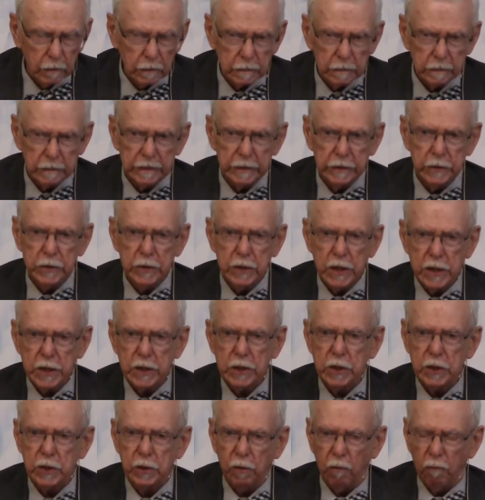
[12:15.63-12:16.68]
We're just
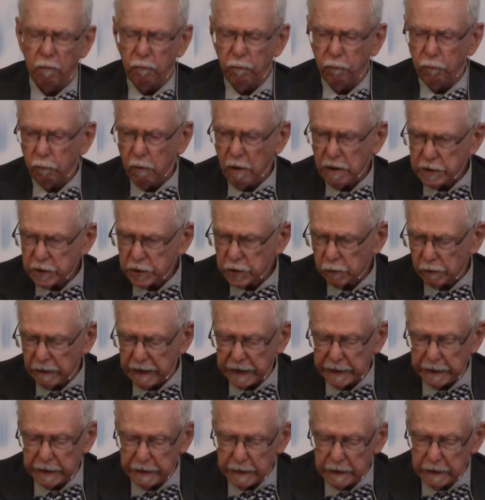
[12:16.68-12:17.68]
so frustrated.